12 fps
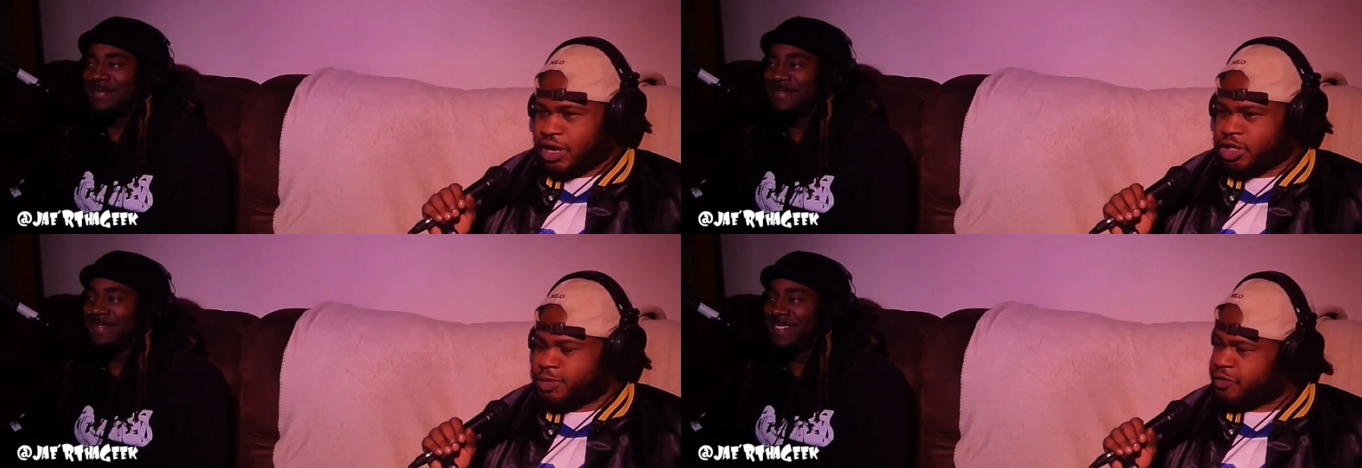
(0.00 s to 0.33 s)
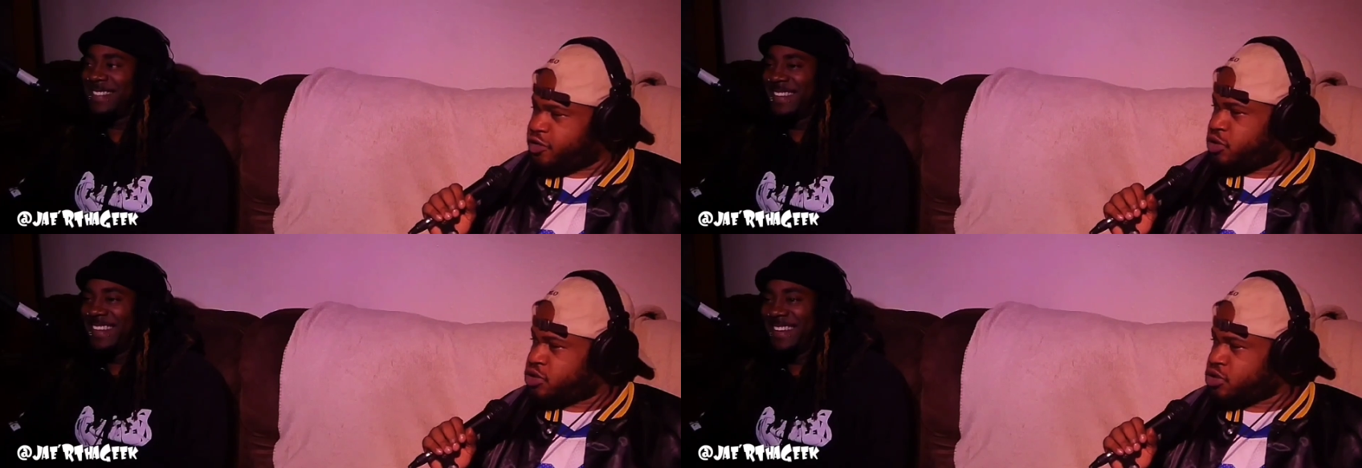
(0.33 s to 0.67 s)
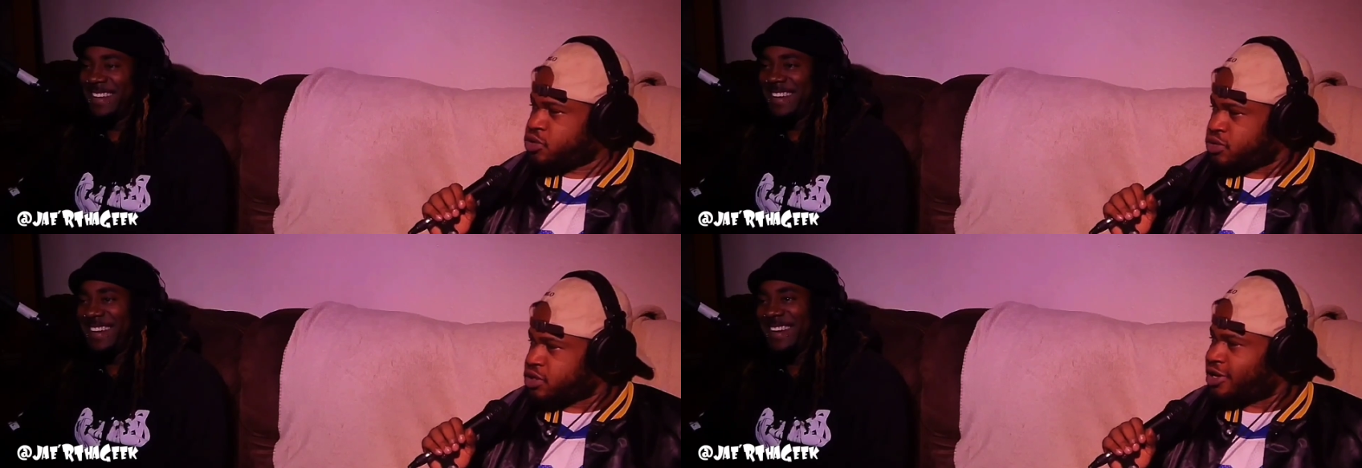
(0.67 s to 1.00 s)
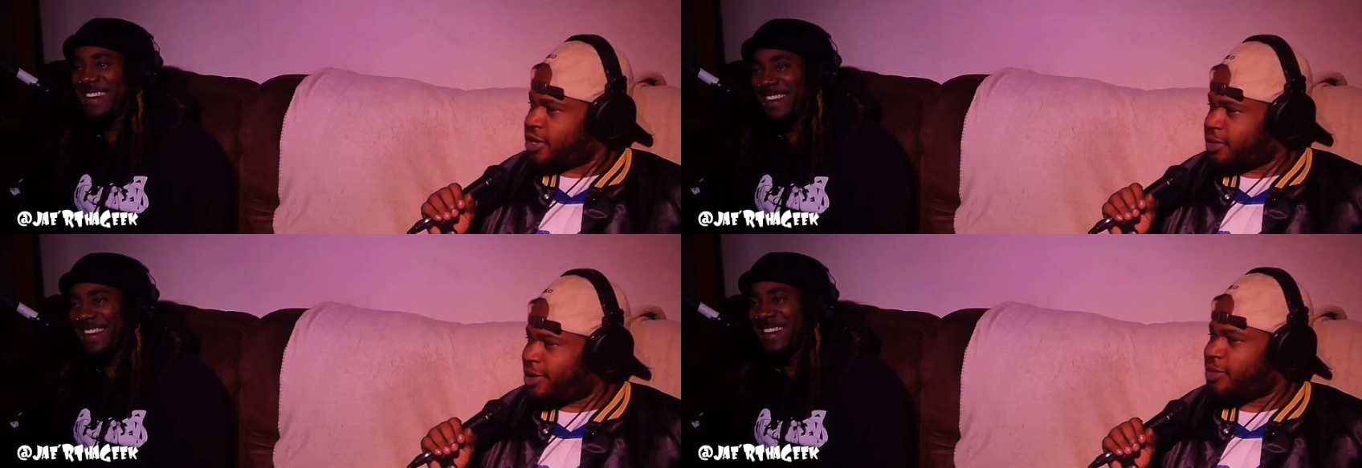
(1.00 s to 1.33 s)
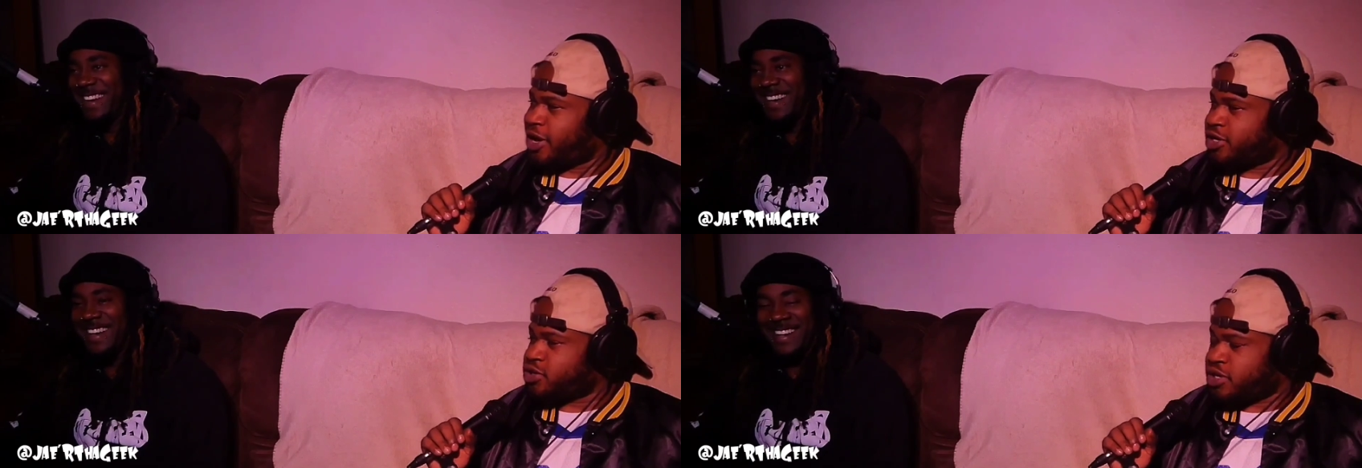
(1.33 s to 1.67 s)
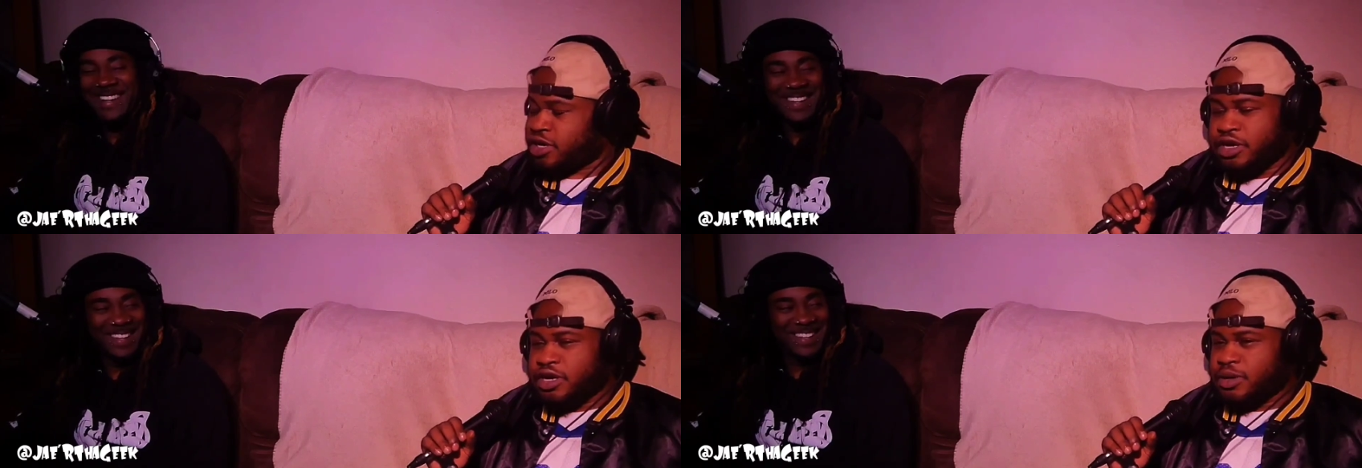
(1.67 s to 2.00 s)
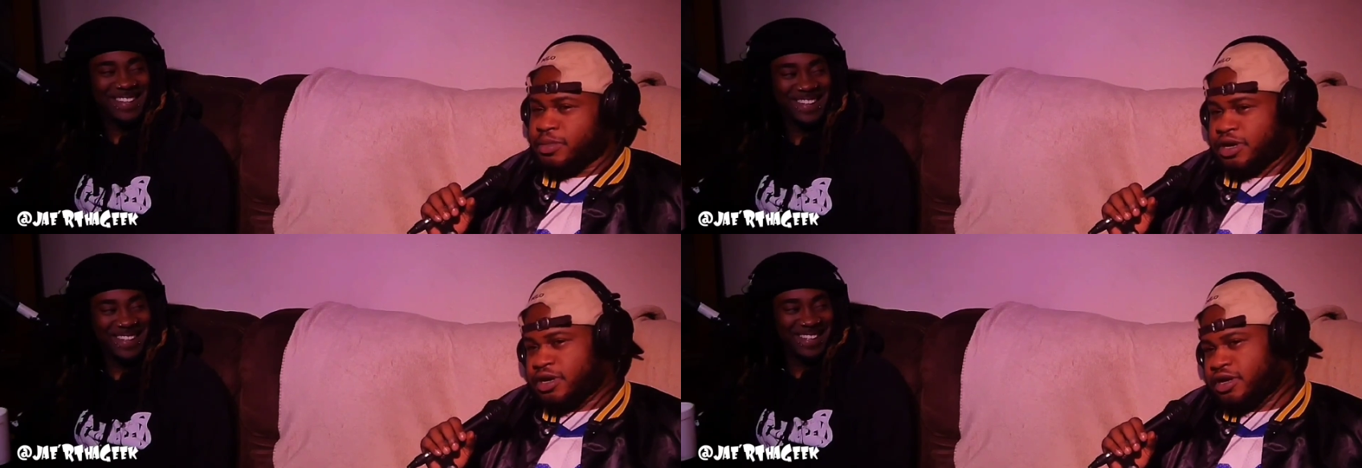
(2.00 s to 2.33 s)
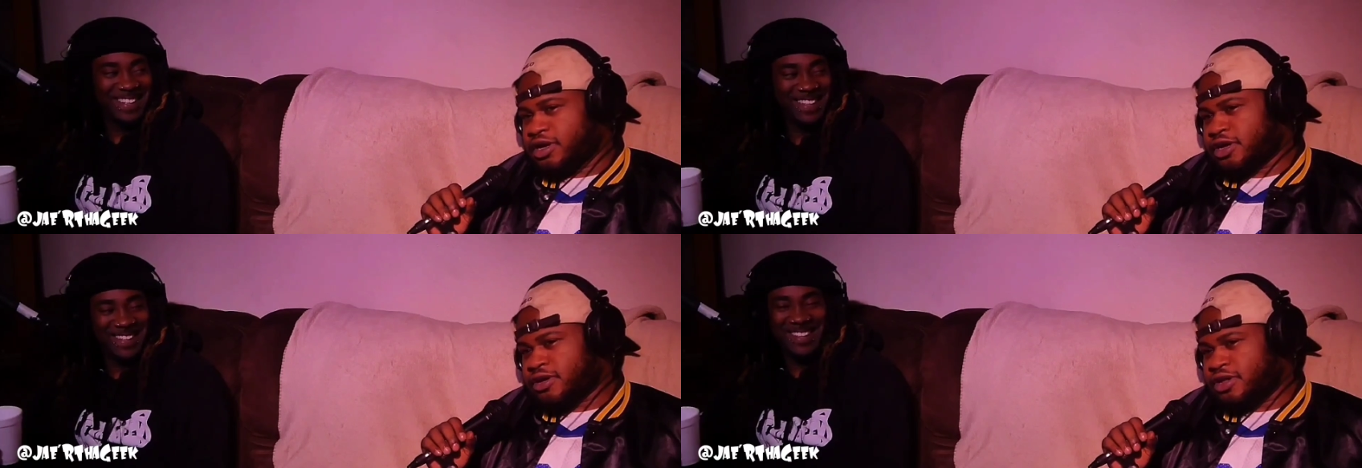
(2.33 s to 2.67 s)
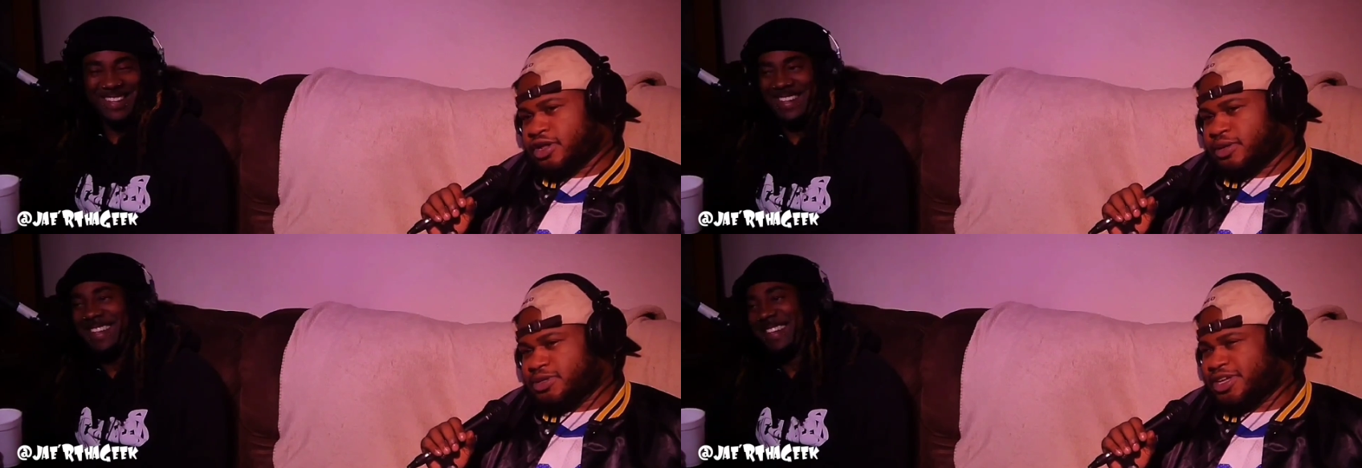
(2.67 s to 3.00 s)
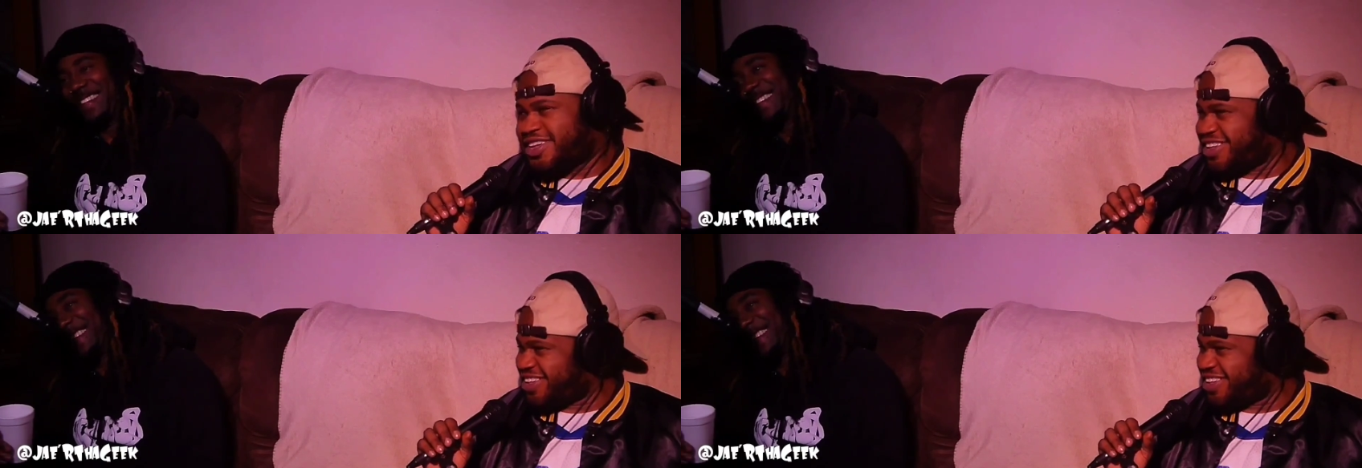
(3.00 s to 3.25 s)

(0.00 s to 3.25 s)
Speaker 1: I'll speak for you too, because I'm, I'm gonna add you in there. But uh, you know,